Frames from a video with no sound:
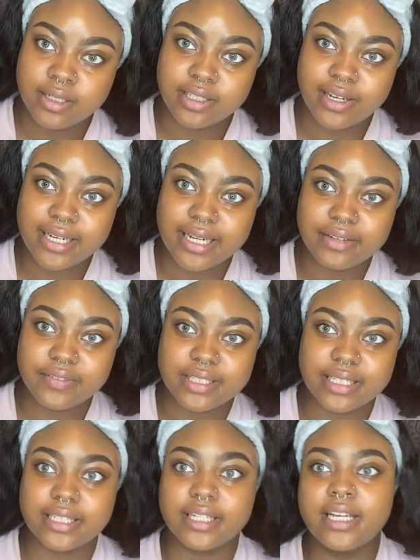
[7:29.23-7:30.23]
I can't even
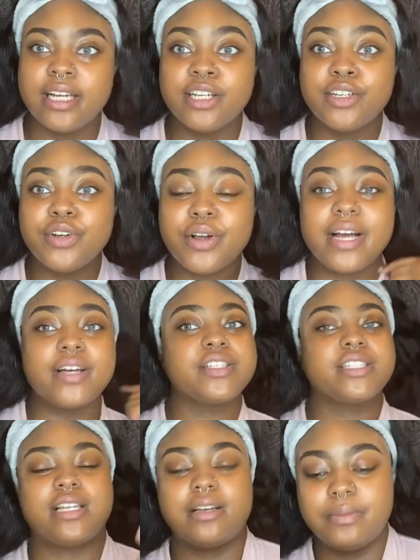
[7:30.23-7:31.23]
think. You know how
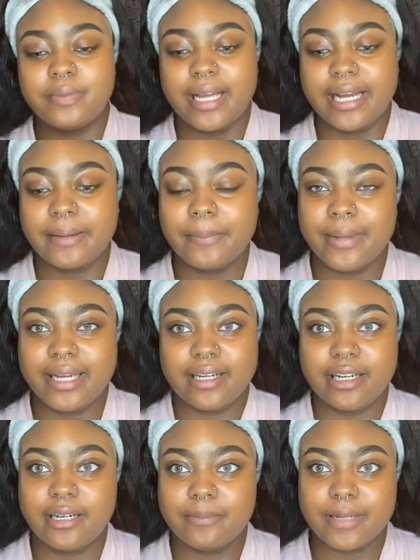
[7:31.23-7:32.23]
some like
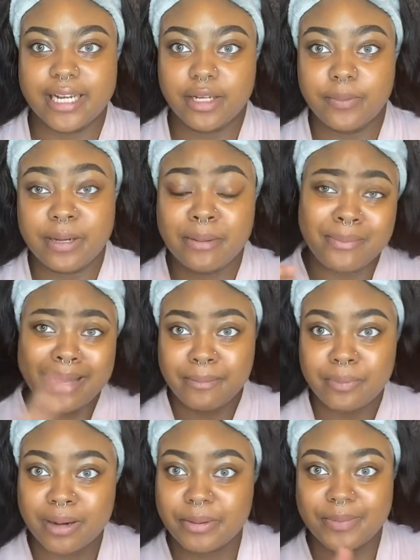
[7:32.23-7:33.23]
makeup, like you put
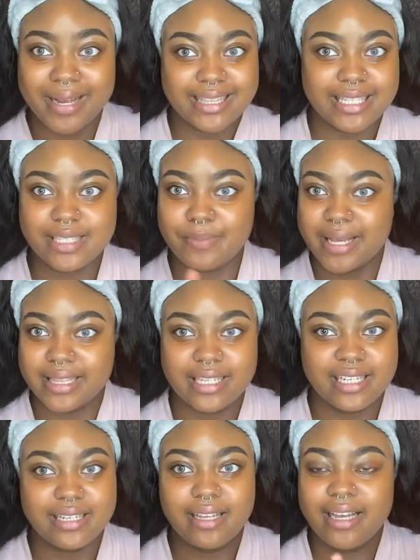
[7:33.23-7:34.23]
matte powder, matte this, matte
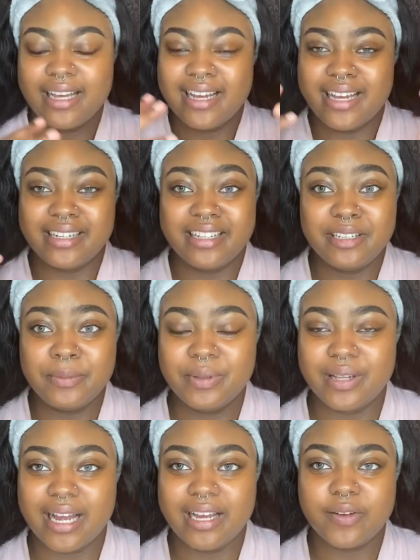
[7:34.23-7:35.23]
that, and then you be
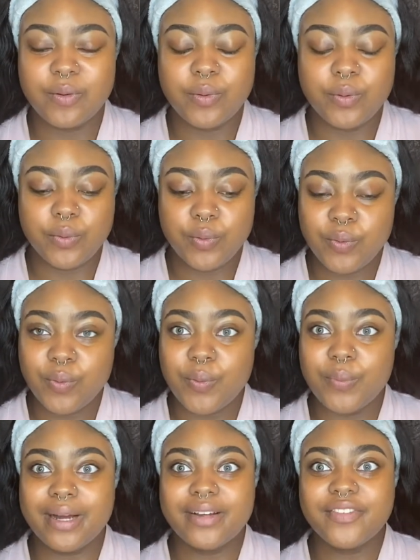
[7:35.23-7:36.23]
like, "Oh,
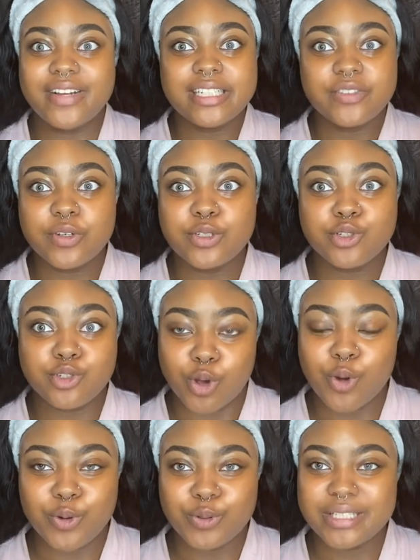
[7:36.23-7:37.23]
my face feels
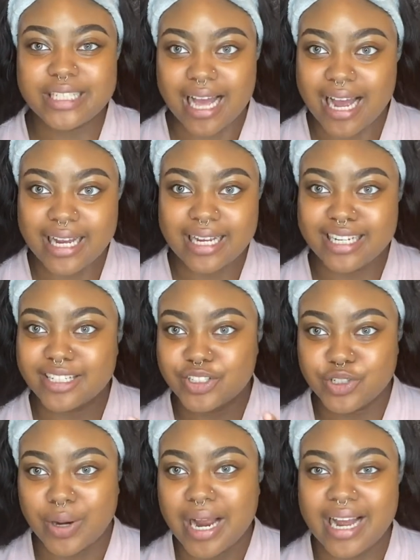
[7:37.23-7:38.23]
so tight and
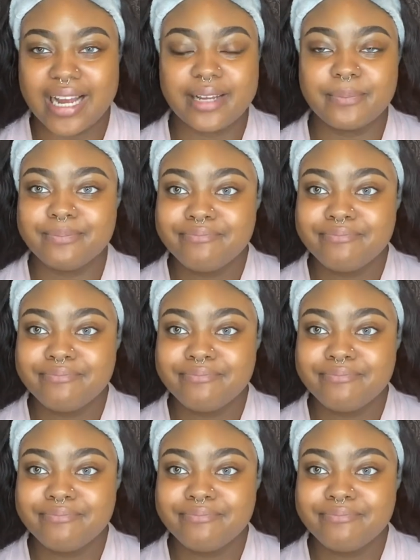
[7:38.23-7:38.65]
dry.